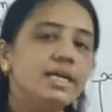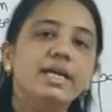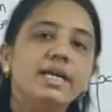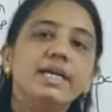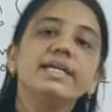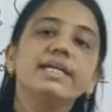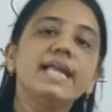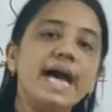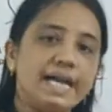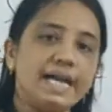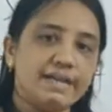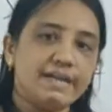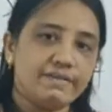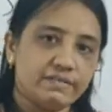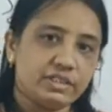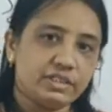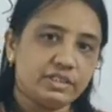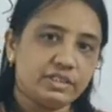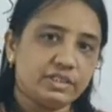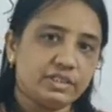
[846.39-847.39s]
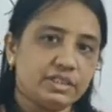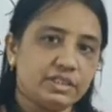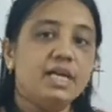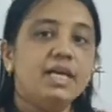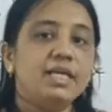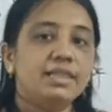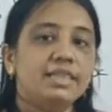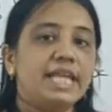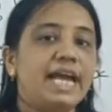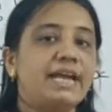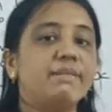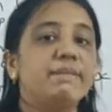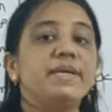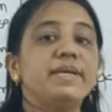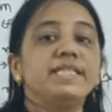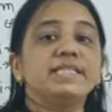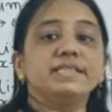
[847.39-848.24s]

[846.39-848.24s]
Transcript: divergent. That means